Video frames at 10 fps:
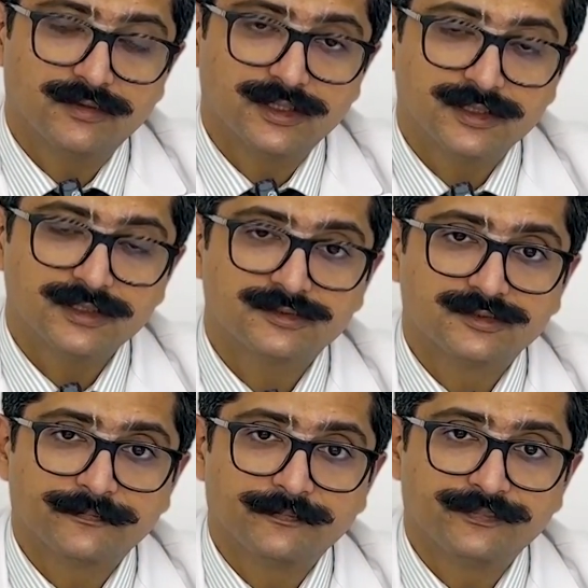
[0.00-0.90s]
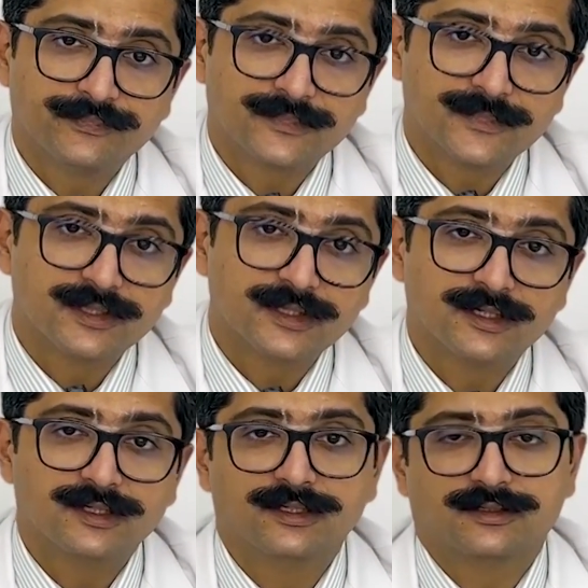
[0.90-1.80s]
where it's
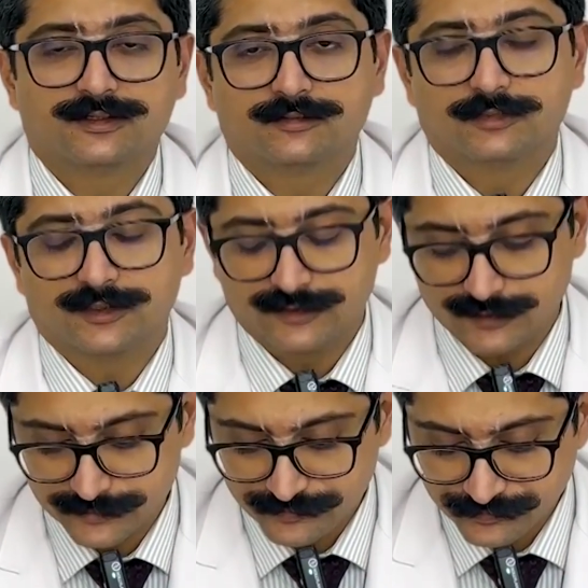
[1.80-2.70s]
nearly 100%.